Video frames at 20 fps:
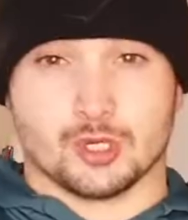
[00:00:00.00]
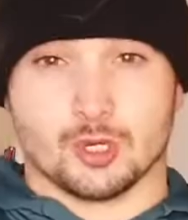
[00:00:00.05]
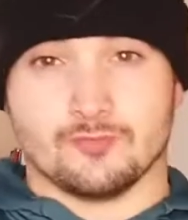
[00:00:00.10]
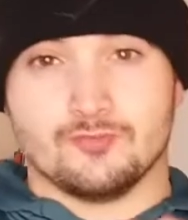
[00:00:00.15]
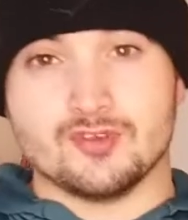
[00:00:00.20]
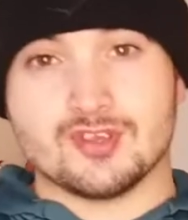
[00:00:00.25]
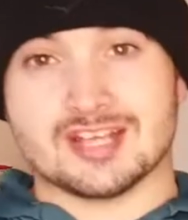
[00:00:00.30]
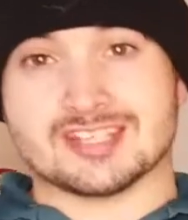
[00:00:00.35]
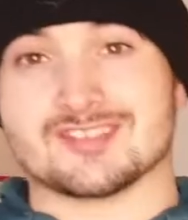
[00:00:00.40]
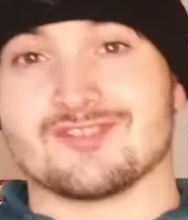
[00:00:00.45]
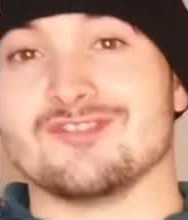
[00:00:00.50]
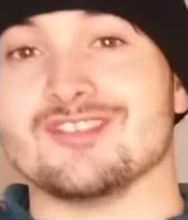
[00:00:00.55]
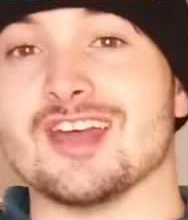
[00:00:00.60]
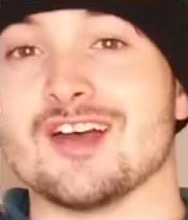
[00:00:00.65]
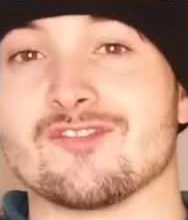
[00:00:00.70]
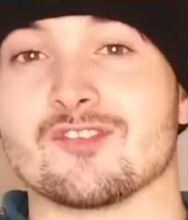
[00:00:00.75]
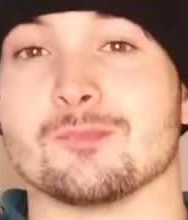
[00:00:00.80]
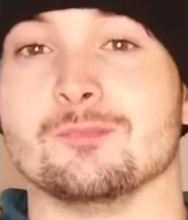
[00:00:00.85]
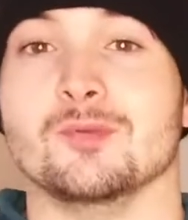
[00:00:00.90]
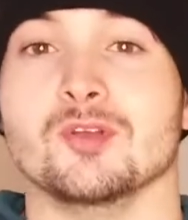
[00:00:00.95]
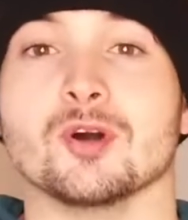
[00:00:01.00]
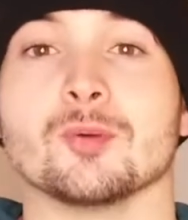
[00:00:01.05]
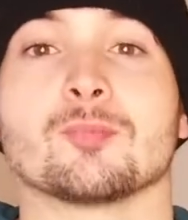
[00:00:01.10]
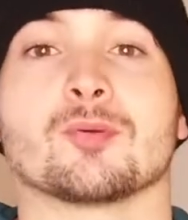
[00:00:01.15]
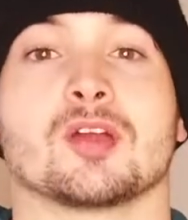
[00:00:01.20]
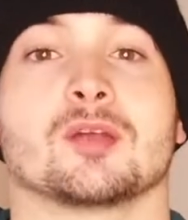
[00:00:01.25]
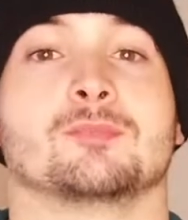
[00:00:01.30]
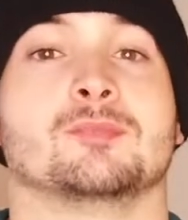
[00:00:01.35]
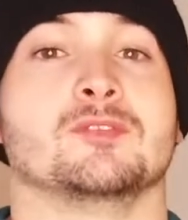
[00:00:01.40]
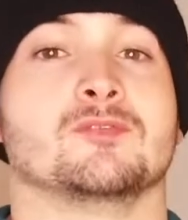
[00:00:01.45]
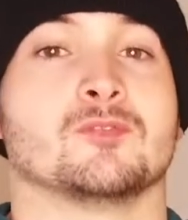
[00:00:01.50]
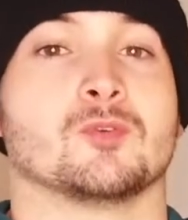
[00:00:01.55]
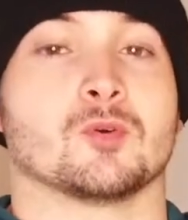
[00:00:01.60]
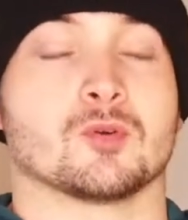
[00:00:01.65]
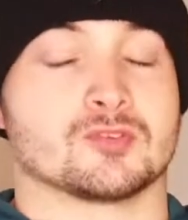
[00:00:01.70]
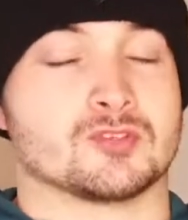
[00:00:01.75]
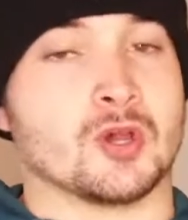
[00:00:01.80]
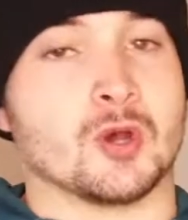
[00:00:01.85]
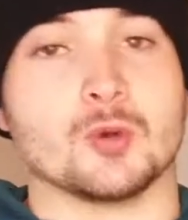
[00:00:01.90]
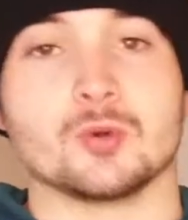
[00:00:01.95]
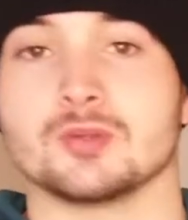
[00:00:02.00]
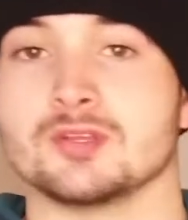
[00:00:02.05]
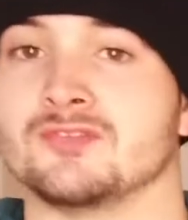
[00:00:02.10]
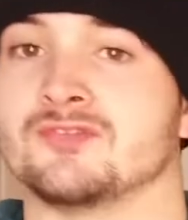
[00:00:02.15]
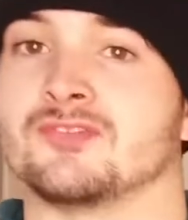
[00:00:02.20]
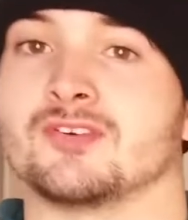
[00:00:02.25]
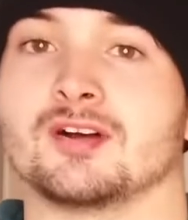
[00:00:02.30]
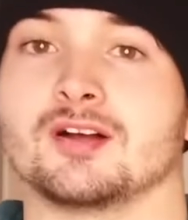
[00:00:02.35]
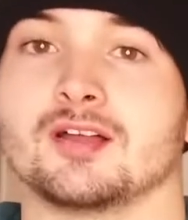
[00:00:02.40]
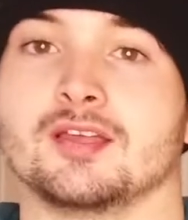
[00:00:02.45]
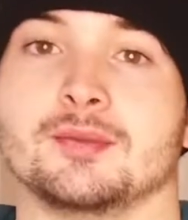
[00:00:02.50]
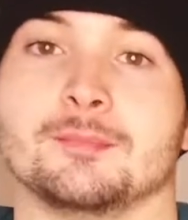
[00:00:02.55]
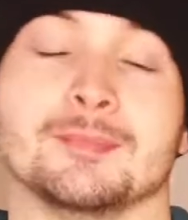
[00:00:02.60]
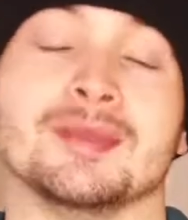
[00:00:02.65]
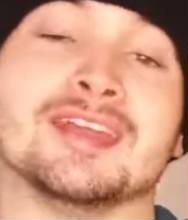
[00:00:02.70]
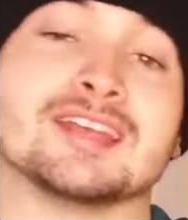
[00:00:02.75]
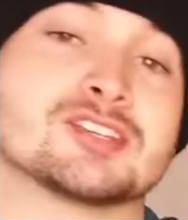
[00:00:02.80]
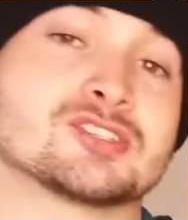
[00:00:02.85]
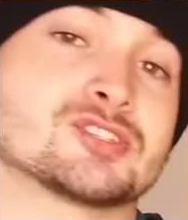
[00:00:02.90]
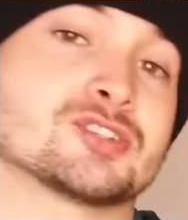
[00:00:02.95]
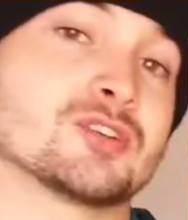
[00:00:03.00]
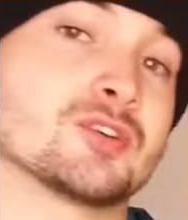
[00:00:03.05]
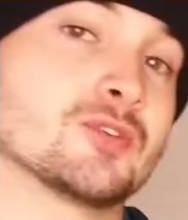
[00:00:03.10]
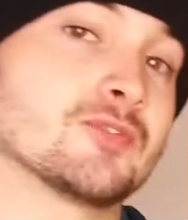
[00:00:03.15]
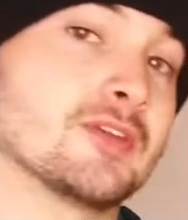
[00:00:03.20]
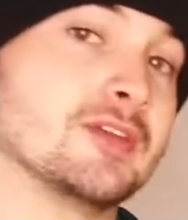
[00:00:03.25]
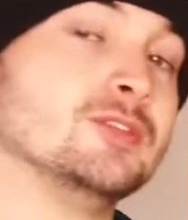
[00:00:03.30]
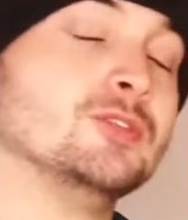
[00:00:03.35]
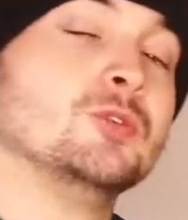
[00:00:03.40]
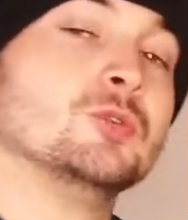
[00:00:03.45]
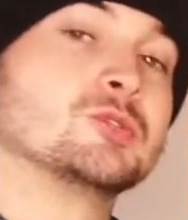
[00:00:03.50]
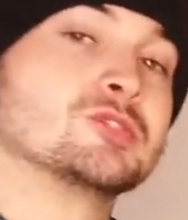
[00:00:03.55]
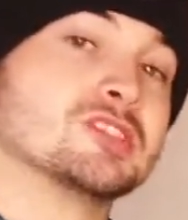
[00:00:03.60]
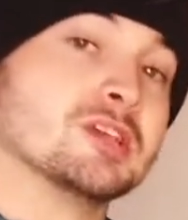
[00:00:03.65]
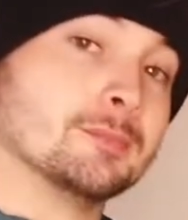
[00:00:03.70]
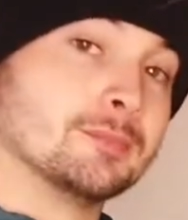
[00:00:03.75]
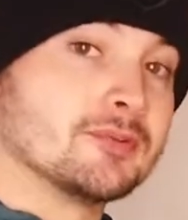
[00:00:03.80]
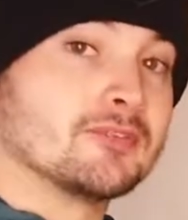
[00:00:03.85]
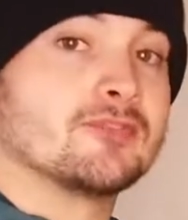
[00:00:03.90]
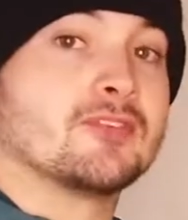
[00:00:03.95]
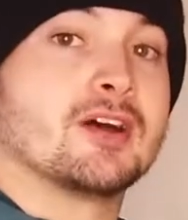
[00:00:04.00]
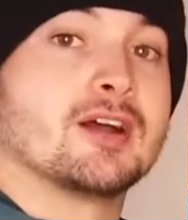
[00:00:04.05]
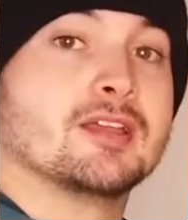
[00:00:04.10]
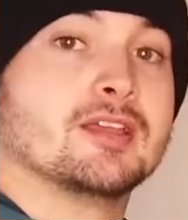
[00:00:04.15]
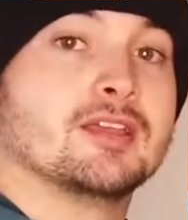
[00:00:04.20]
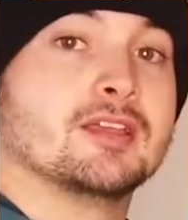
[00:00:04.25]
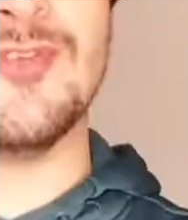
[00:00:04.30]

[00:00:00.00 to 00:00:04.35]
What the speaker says: So if you guys have never meal prepped before, totally fine. Make sure that you simplify